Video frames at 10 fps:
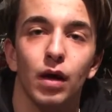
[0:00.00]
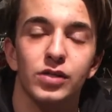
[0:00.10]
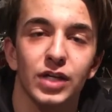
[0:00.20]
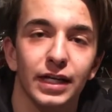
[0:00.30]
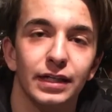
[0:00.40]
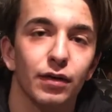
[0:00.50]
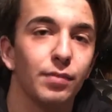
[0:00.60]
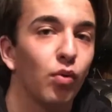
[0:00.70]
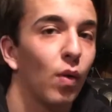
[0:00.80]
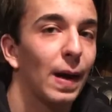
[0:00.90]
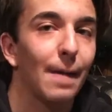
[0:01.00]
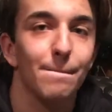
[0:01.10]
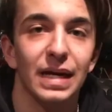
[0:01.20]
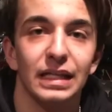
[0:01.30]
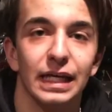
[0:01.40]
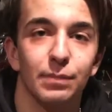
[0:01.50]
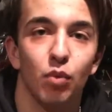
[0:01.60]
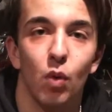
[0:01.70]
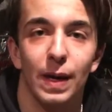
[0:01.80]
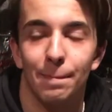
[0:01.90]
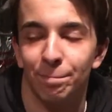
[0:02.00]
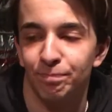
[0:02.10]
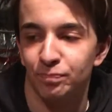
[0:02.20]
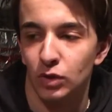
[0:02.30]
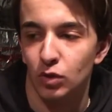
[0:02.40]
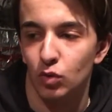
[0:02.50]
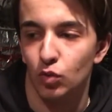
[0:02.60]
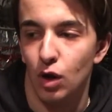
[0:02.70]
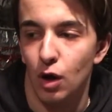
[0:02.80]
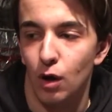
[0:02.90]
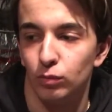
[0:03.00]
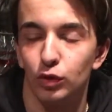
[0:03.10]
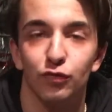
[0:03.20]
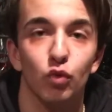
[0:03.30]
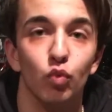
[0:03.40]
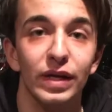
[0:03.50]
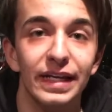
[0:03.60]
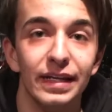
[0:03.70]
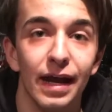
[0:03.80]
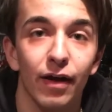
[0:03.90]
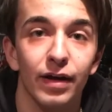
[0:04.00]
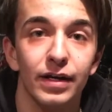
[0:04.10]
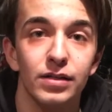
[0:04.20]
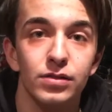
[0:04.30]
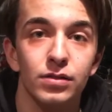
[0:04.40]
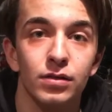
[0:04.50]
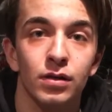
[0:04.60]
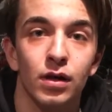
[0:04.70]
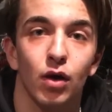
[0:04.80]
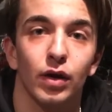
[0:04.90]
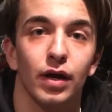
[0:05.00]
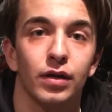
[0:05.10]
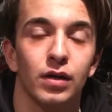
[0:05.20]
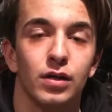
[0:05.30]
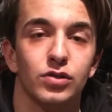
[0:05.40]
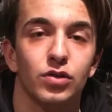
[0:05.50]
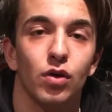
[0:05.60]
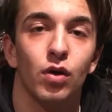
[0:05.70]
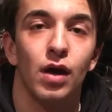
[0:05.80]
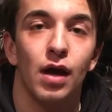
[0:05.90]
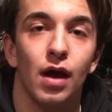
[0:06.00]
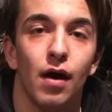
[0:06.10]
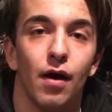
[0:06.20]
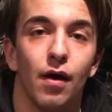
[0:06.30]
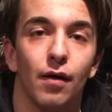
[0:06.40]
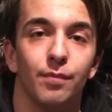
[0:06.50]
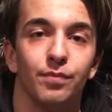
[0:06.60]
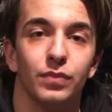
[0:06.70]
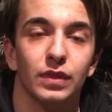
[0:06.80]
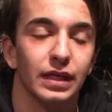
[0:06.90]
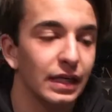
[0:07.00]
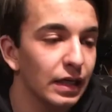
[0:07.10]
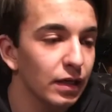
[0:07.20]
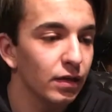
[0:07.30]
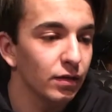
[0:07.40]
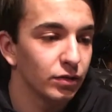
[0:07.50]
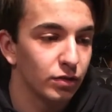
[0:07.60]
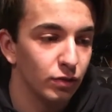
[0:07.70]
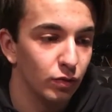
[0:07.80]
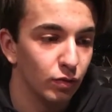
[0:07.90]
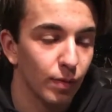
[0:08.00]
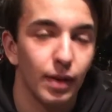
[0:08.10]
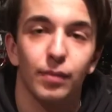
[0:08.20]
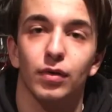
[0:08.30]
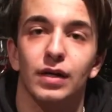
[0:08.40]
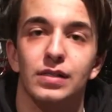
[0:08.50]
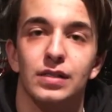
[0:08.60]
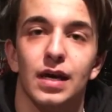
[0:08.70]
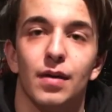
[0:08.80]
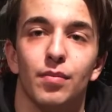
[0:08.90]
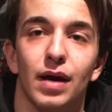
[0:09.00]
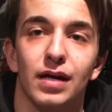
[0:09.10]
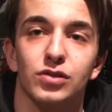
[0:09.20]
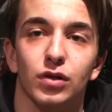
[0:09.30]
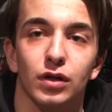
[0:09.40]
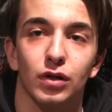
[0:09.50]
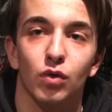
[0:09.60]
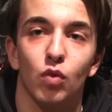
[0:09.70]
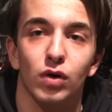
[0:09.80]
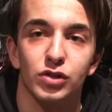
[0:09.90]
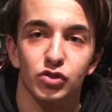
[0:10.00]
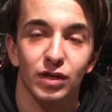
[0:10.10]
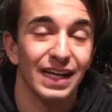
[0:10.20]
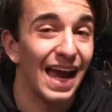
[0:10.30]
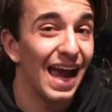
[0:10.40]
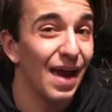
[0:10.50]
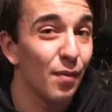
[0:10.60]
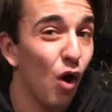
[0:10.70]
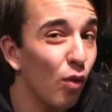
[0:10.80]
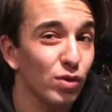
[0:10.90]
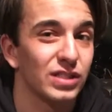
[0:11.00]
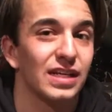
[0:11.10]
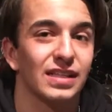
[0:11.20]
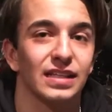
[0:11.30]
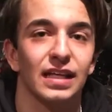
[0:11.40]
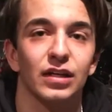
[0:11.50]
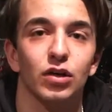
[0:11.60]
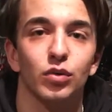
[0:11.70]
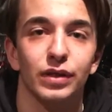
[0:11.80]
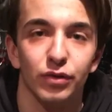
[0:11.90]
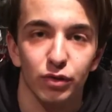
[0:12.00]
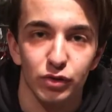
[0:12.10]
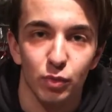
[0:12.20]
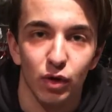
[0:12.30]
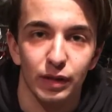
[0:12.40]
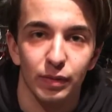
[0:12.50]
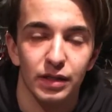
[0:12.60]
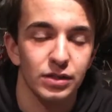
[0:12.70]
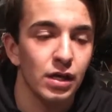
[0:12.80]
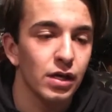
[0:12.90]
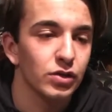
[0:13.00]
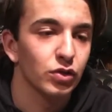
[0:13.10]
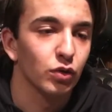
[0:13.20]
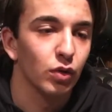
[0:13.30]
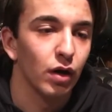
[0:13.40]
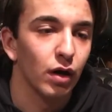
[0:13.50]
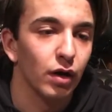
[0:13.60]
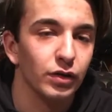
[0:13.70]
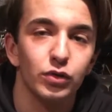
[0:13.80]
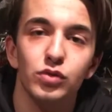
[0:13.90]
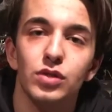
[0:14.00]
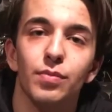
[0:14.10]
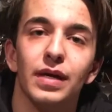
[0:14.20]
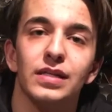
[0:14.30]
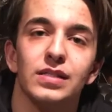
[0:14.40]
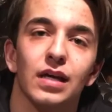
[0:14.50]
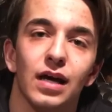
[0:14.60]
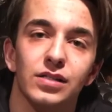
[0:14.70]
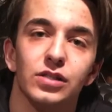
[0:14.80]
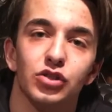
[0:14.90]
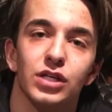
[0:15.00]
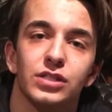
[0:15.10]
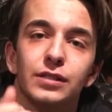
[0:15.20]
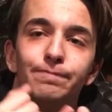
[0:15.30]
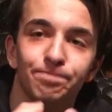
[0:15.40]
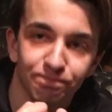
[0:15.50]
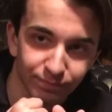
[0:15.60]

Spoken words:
secondary point, main link point, look for weeded areas, okay? So the key to remember is that bass are gonna wanna strike almost anything that go near their spawning beds. So use the baits that I suggested.